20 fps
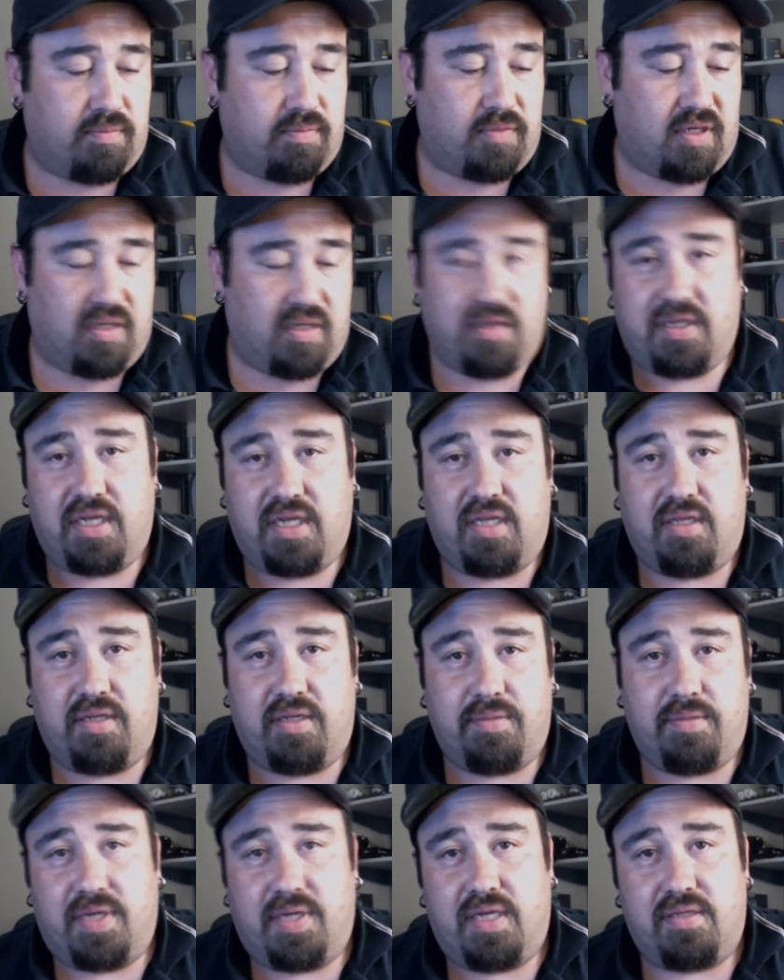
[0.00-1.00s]
on a
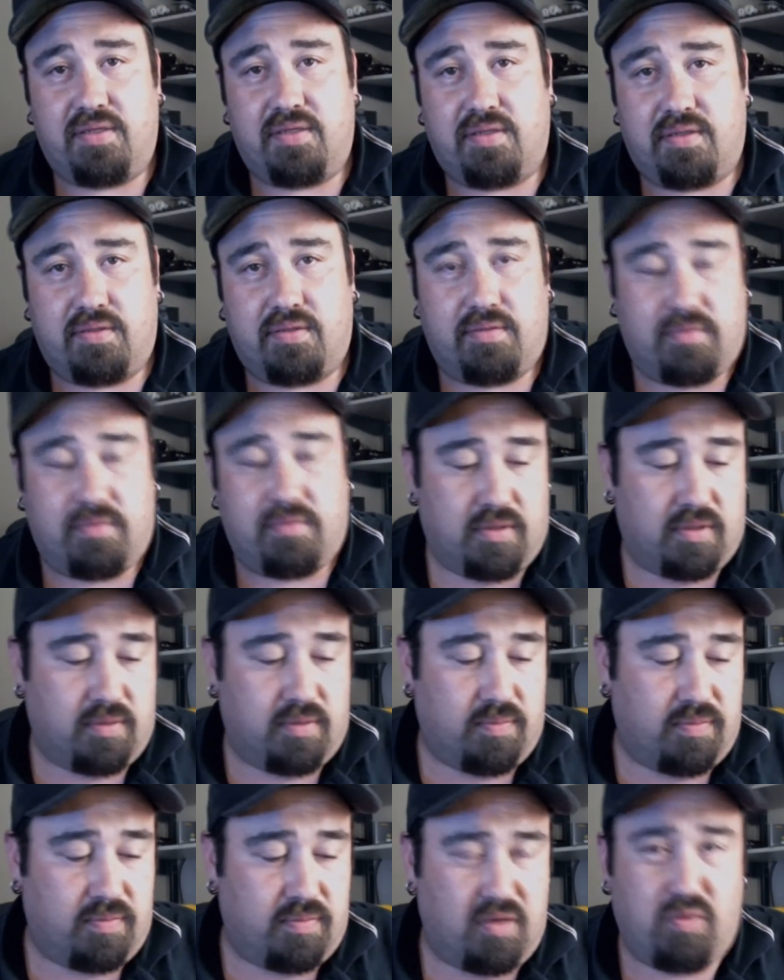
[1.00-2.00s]
daily basis.
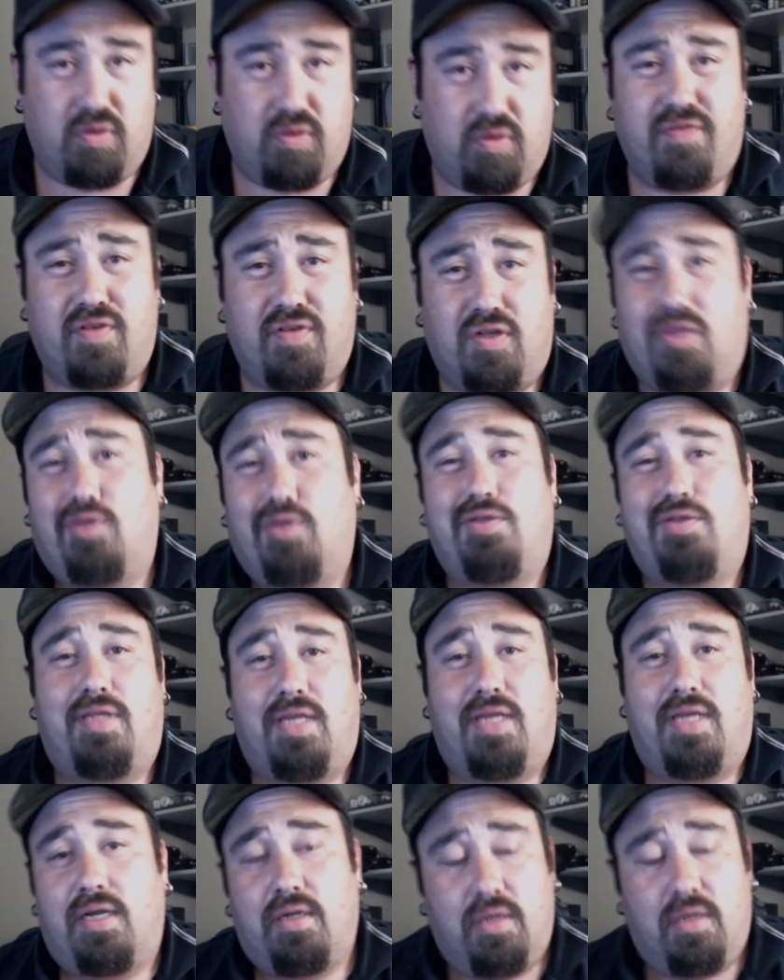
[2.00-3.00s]
Nowhere even close to
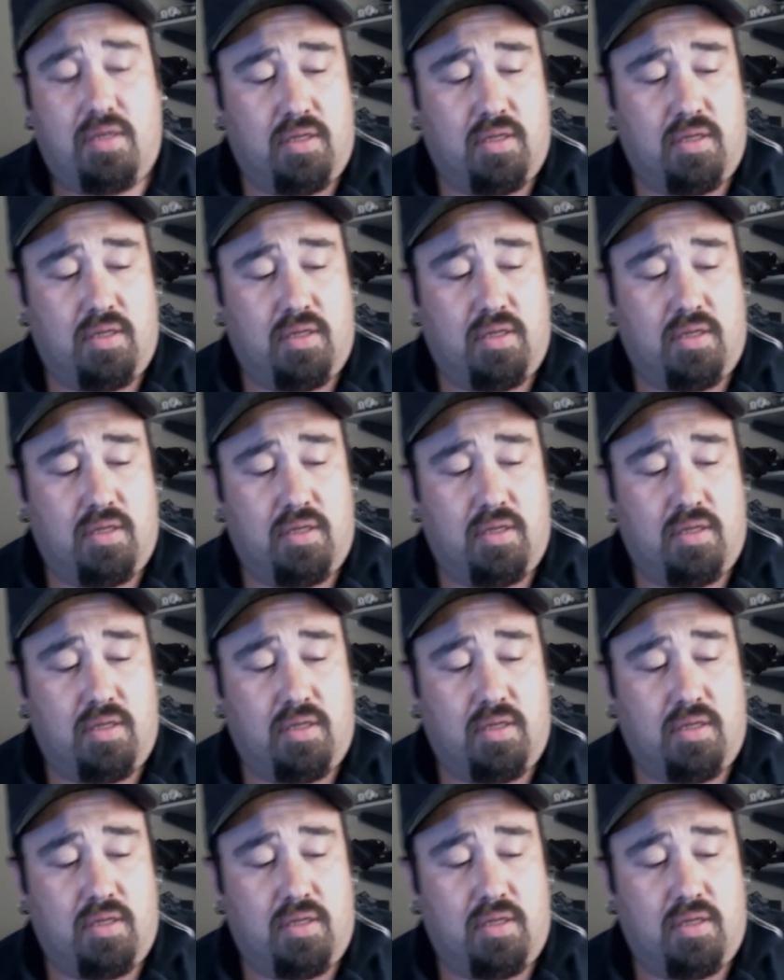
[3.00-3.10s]
that.